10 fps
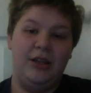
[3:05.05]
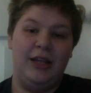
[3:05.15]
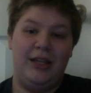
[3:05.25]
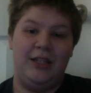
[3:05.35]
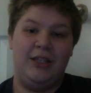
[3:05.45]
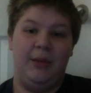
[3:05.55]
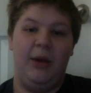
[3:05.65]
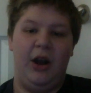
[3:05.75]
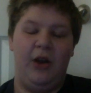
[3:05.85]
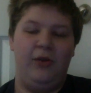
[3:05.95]
like
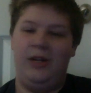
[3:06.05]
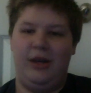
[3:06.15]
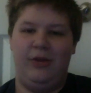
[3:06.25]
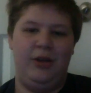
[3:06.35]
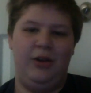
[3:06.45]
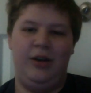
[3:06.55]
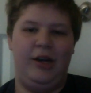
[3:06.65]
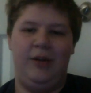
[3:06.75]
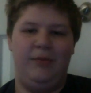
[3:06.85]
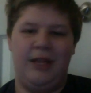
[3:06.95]
tomorrow. No, no, no,
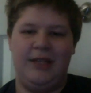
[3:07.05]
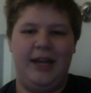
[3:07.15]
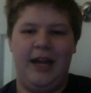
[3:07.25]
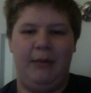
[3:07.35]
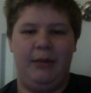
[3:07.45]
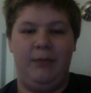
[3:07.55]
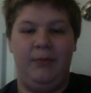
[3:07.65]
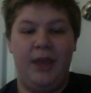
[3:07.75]
no. That's not happening.